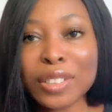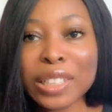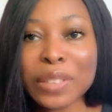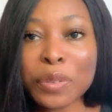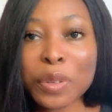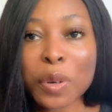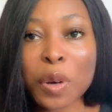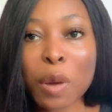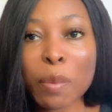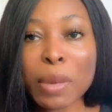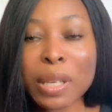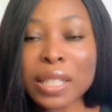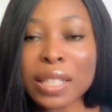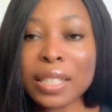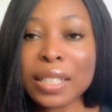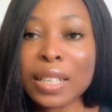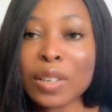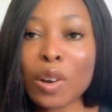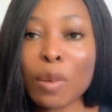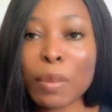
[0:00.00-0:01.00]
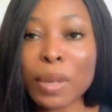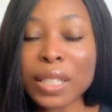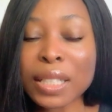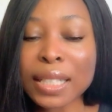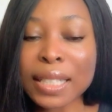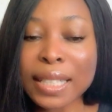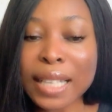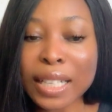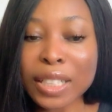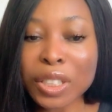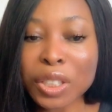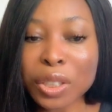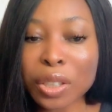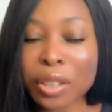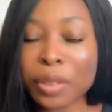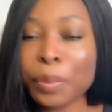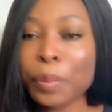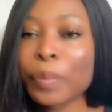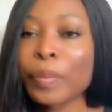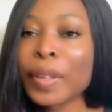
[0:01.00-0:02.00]
Leave your comments in the comment
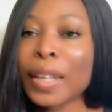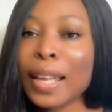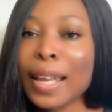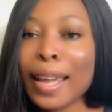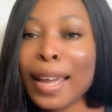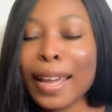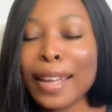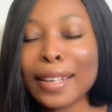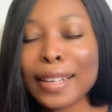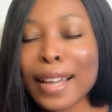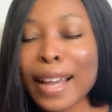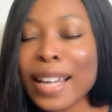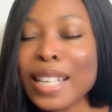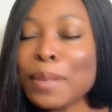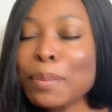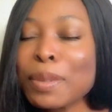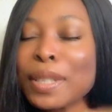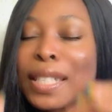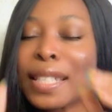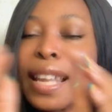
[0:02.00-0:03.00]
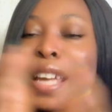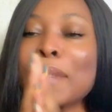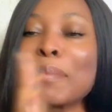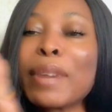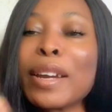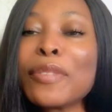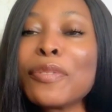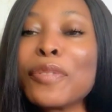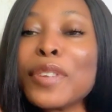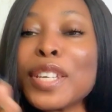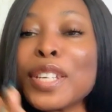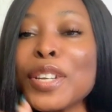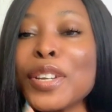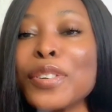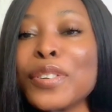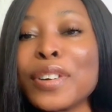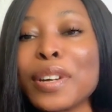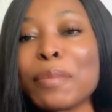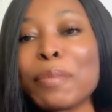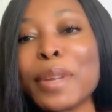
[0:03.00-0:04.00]
section, and guys, please like my
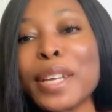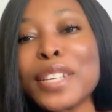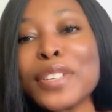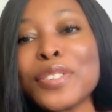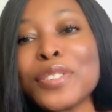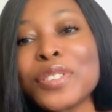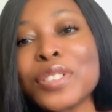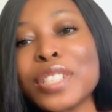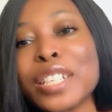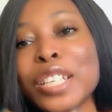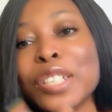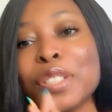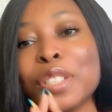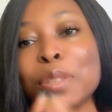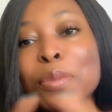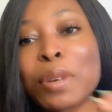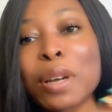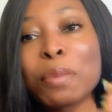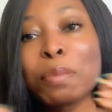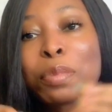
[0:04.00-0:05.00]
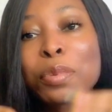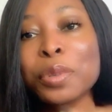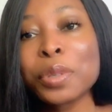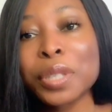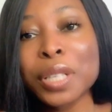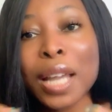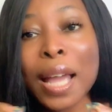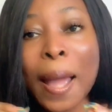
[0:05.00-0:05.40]
video. I'm begging you, so that YouTube can push